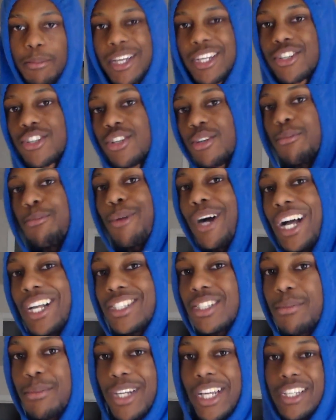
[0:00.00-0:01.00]
Make sure you buy
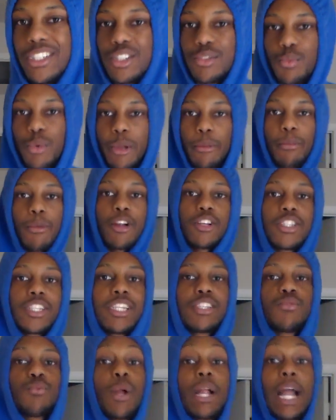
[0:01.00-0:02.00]
some of that sweet merch.
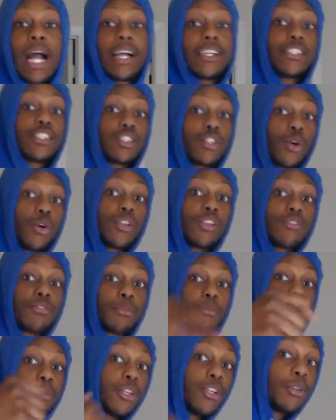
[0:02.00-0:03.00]
That's right, I stole it
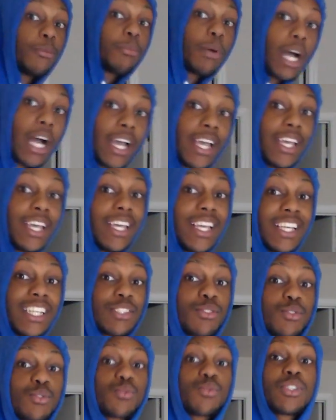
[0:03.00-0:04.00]
from PewDiePie.
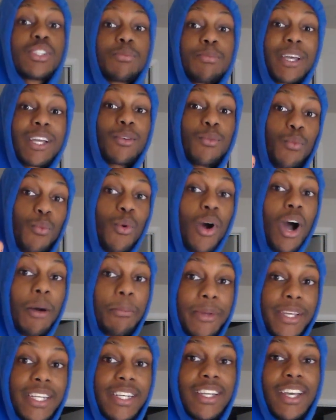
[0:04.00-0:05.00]
His was respect
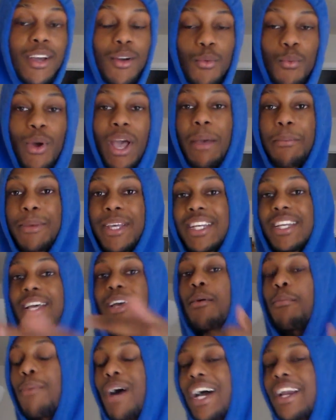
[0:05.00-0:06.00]
woman, women.
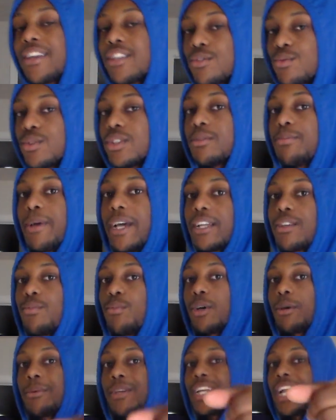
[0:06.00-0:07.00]
Mine is respect
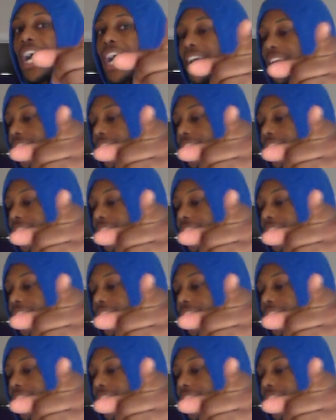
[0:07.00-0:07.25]
women.